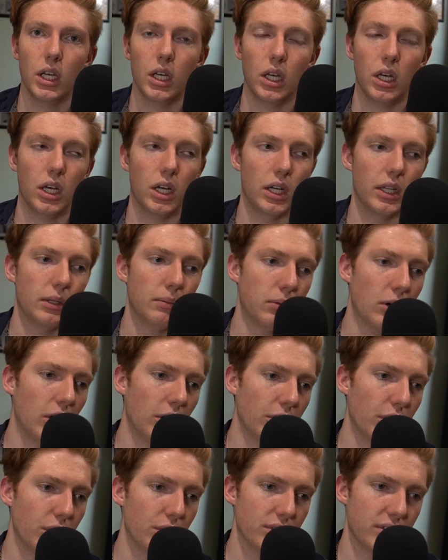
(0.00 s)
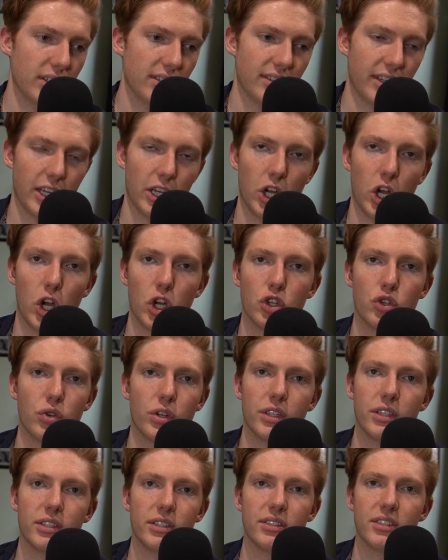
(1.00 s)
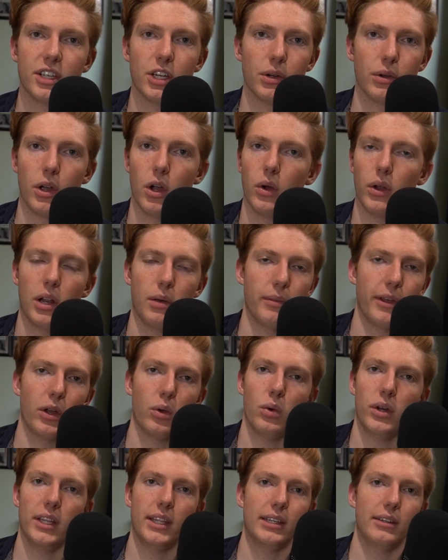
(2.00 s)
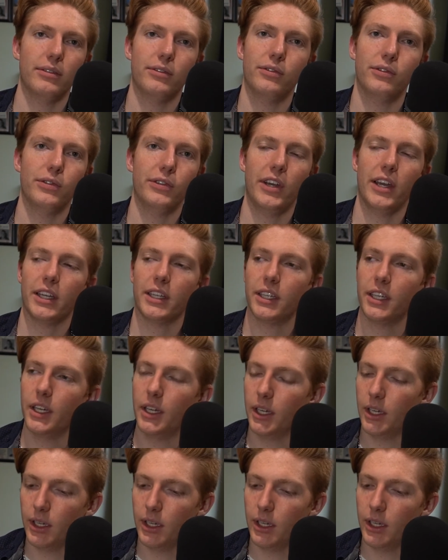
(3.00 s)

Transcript: the Broncos, and it's 100-0, and I'm like, what the fuck?